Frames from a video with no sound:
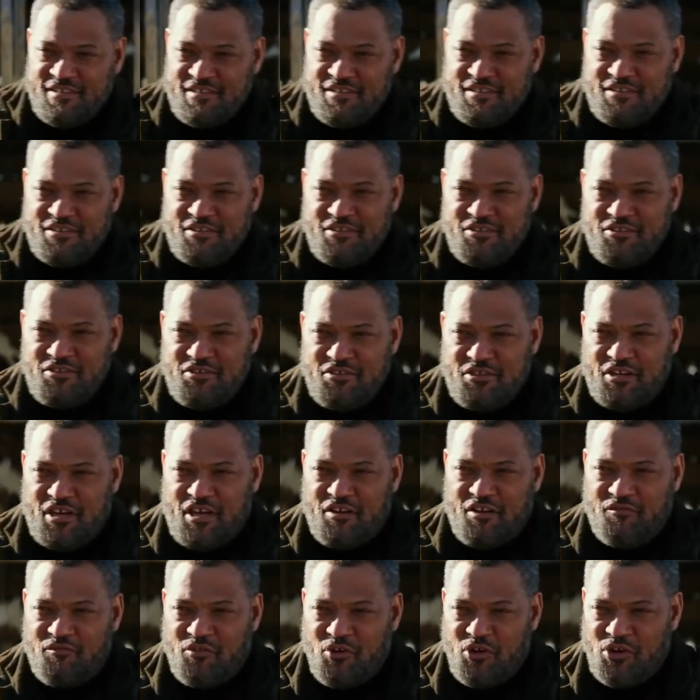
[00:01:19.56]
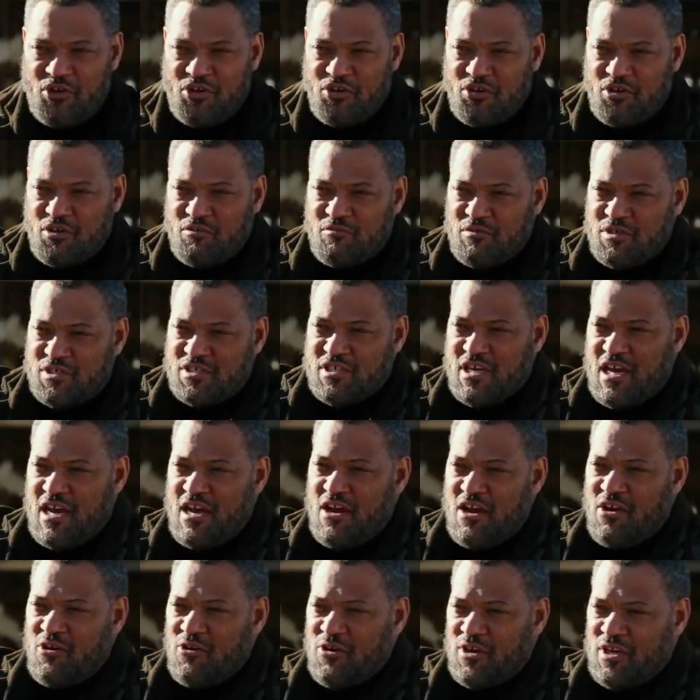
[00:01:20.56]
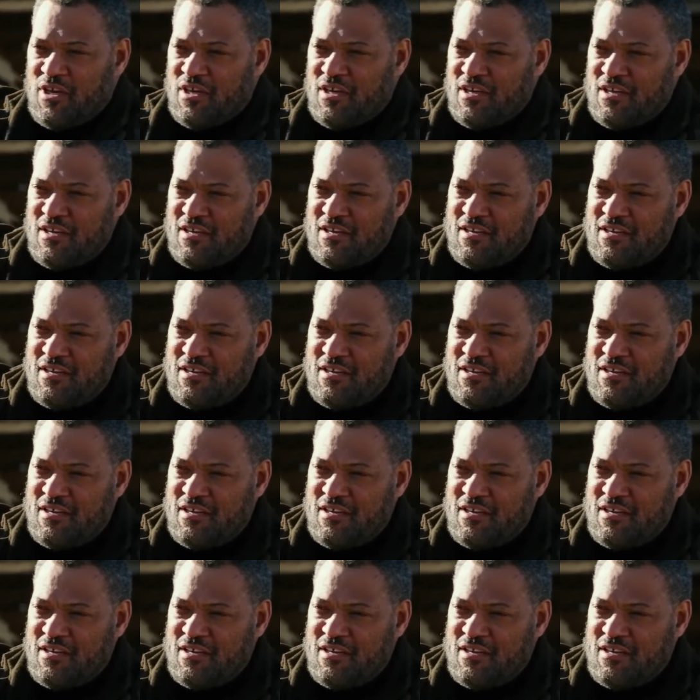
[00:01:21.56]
for me, that's about as far as it went.